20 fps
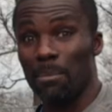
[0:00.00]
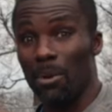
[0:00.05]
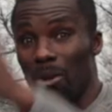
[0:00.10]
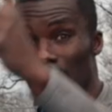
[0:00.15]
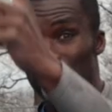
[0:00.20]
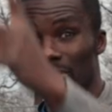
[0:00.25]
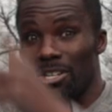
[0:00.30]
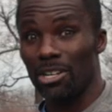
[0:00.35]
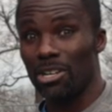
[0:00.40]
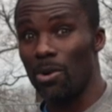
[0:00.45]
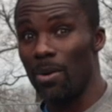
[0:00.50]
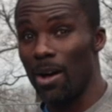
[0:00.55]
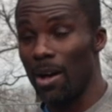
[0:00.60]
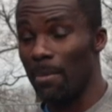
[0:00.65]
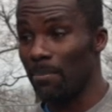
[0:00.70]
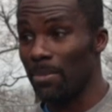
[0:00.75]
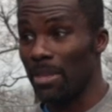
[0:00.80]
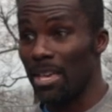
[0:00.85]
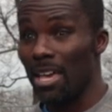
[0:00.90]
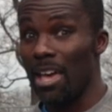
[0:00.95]
the ball's gonna go
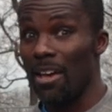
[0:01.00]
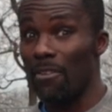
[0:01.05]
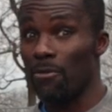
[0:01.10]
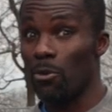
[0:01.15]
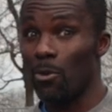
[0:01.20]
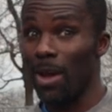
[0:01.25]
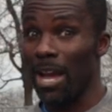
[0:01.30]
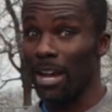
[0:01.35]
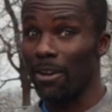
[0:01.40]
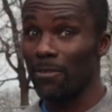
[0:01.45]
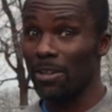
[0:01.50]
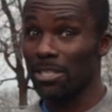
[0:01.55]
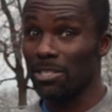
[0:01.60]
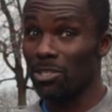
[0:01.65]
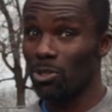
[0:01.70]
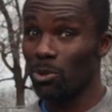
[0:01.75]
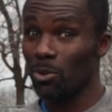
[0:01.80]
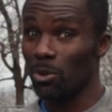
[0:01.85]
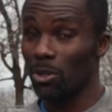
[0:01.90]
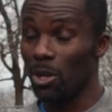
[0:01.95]
up. If your racket
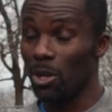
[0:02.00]
faces too